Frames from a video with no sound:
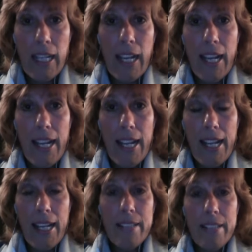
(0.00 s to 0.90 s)

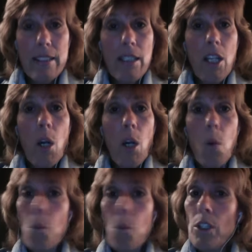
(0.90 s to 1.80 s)
And
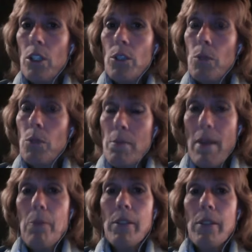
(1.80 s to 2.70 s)
we're
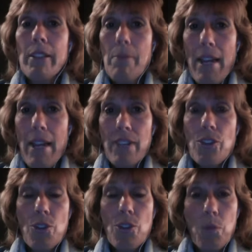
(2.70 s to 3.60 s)
remembering the
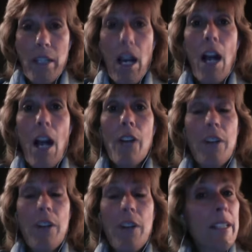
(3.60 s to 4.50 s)
masters we are, that
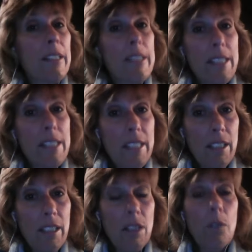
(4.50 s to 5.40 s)
we can
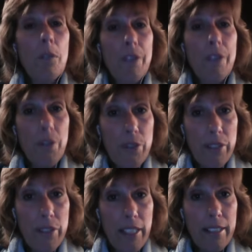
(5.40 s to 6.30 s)
deal with those
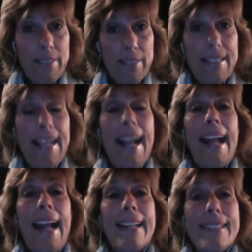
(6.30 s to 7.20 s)
things
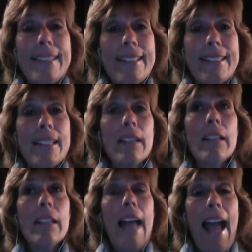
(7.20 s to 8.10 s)
and
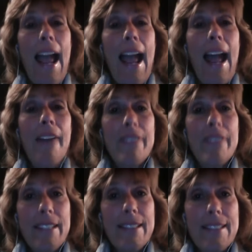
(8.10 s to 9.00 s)
still have
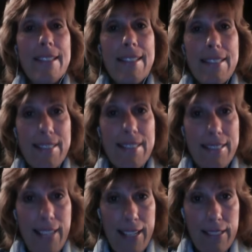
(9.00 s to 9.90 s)
this
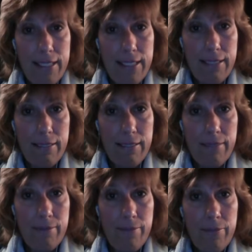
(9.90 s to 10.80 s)
state,
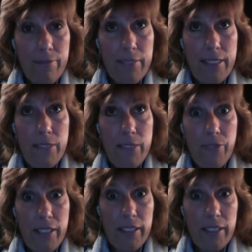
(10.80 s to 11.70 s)
this
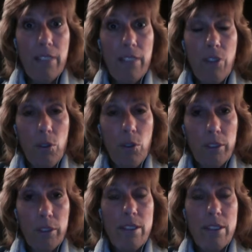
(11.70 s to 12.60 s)
feeling of
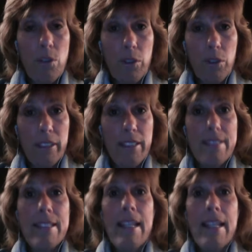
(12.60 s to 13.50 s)
wholeness,
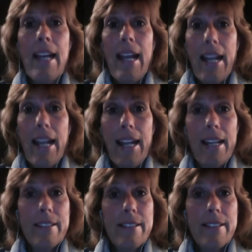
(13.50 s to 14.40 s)
holiness,
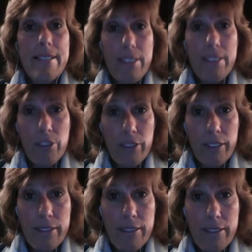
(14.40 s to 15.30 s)
and
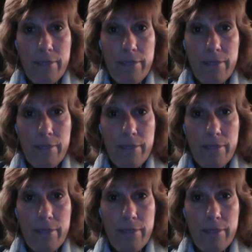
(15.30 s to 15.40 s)
centeredness.